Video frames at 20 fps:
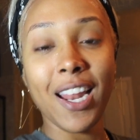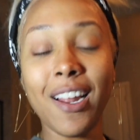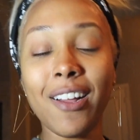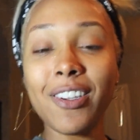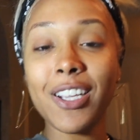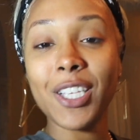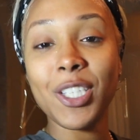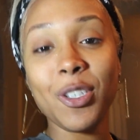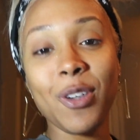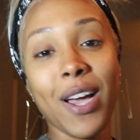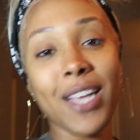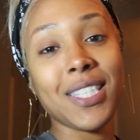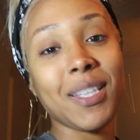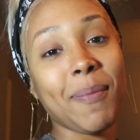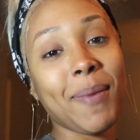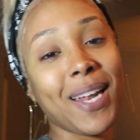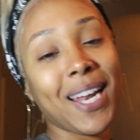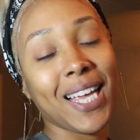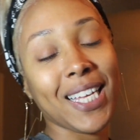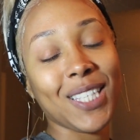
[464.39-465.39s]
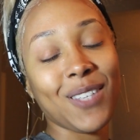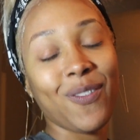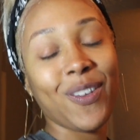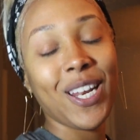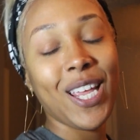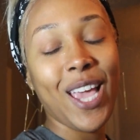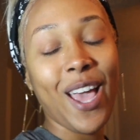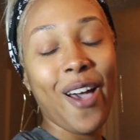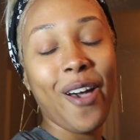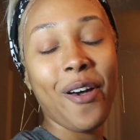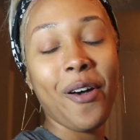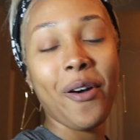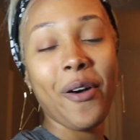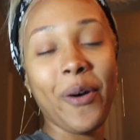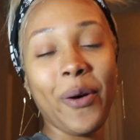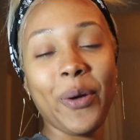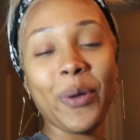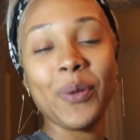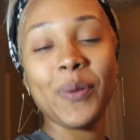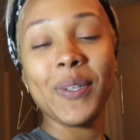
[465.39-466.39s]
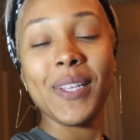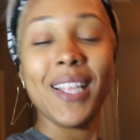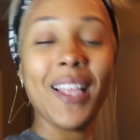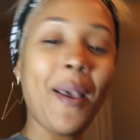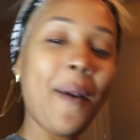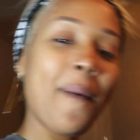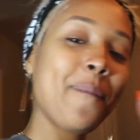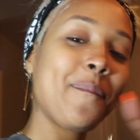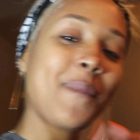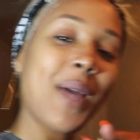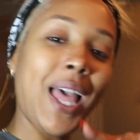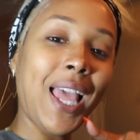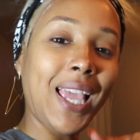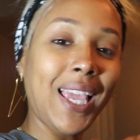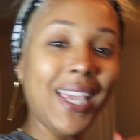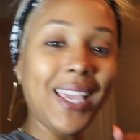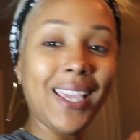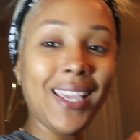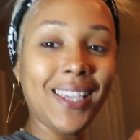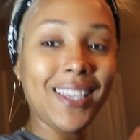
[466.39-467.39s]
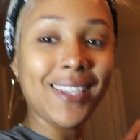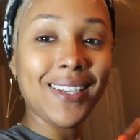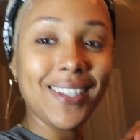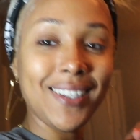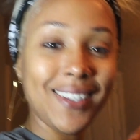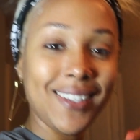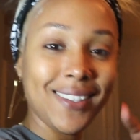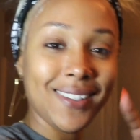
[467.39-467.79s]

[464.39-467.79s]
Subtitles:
and I'll catch you guys in my next video. Bye.